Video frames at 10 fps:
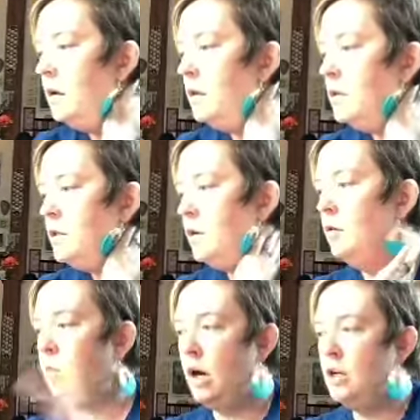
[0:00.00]
so
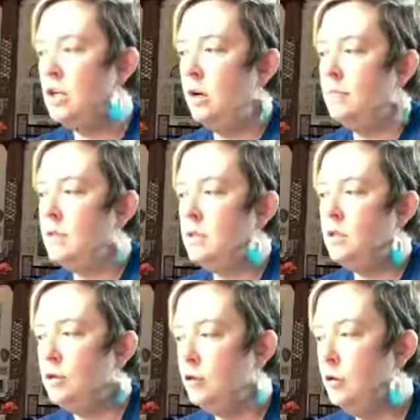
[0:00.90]
gouache comes in
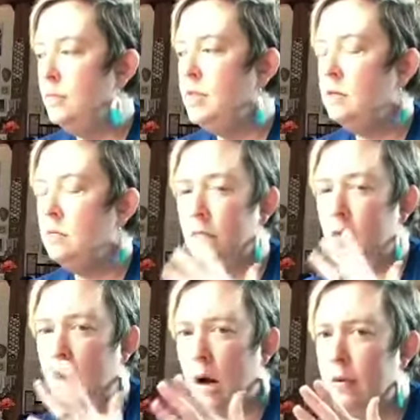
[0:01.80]
tubes
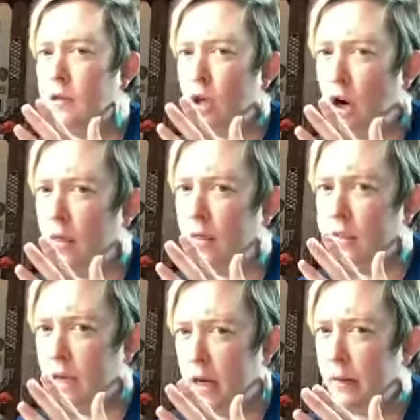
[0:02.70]
almost all the
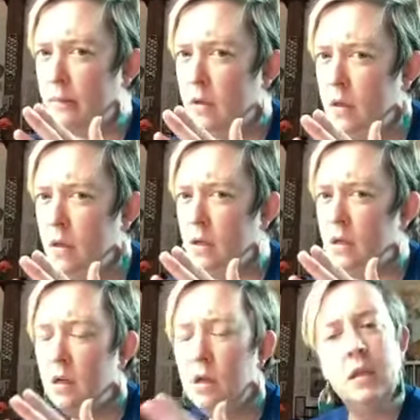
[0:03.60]
time.
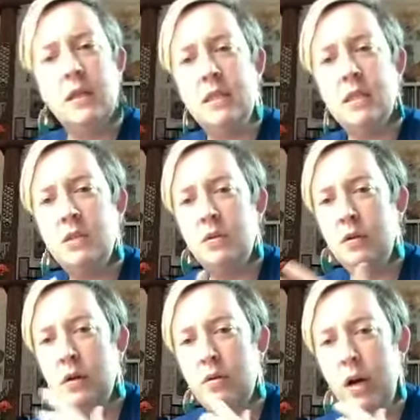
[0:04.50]
Unless it's a
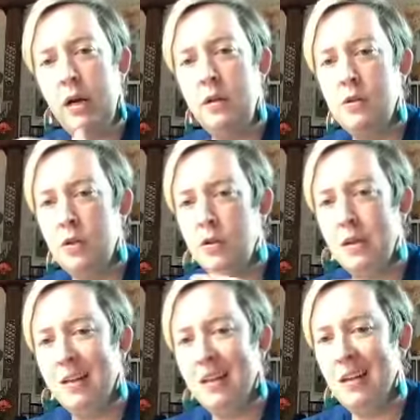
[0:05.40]
student grade, you can
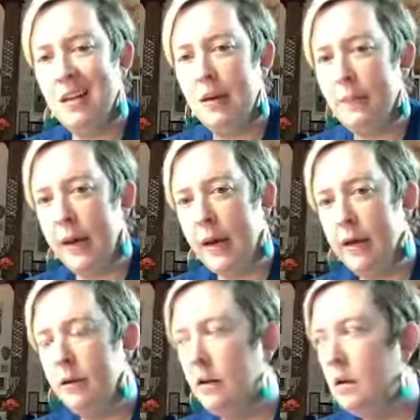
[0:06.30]
usually get it in a pan.